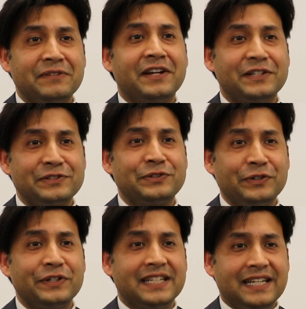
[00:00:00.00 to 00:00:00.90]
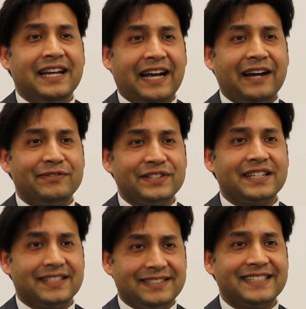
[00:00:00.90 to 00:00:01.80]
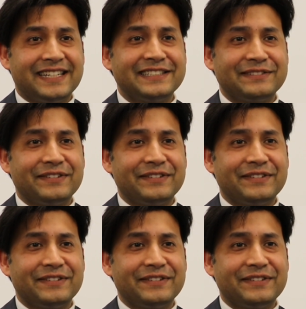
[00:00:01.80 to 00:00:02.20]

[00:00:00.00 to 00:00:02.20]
have understood after today's